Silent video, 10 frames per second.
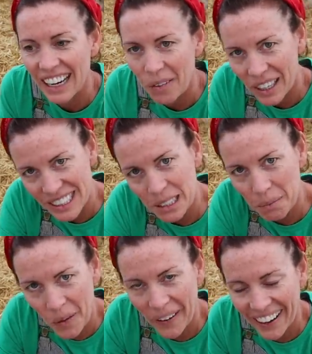I want to see
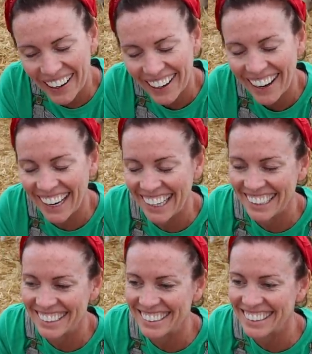more.
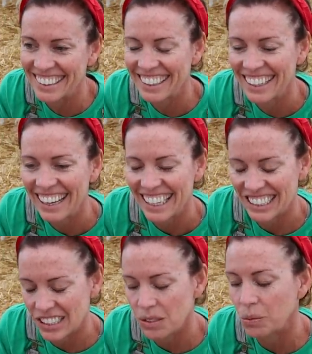And I
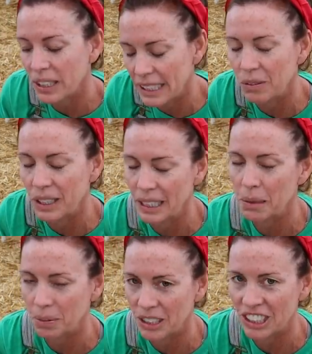just really, really
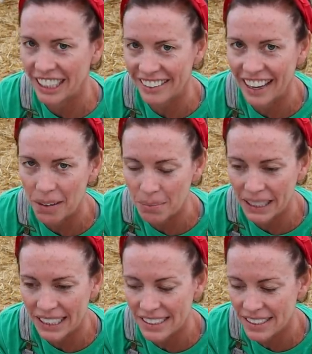appreciate that
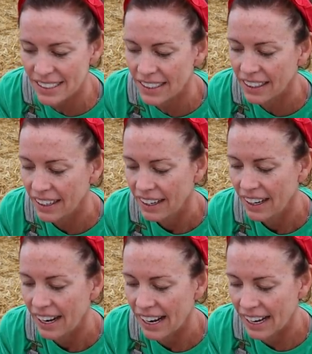
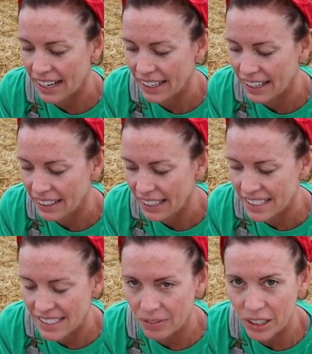because
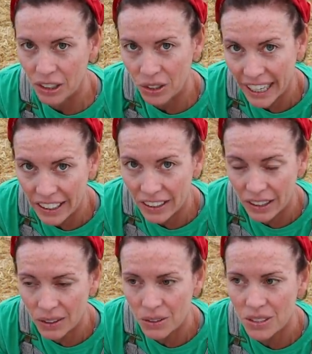as every creator
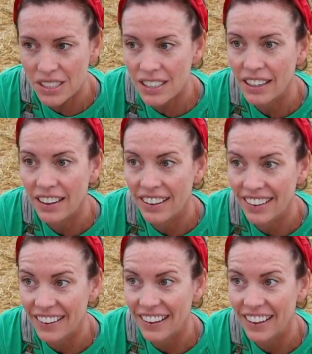
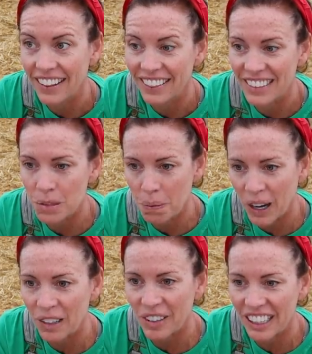knows, this
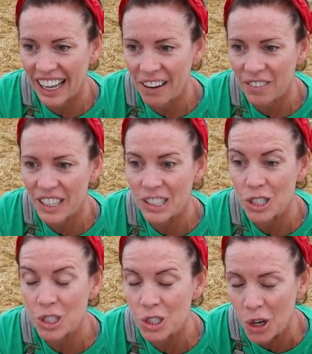part of our life is
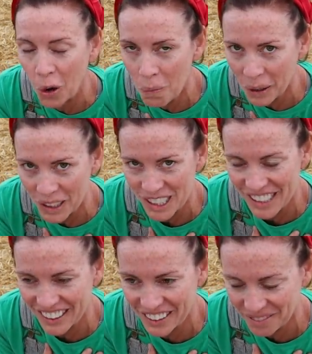so
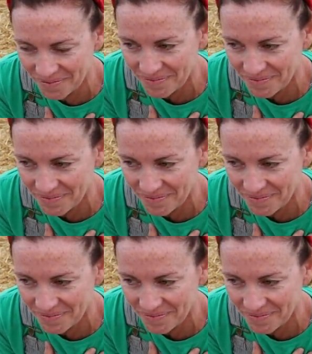personal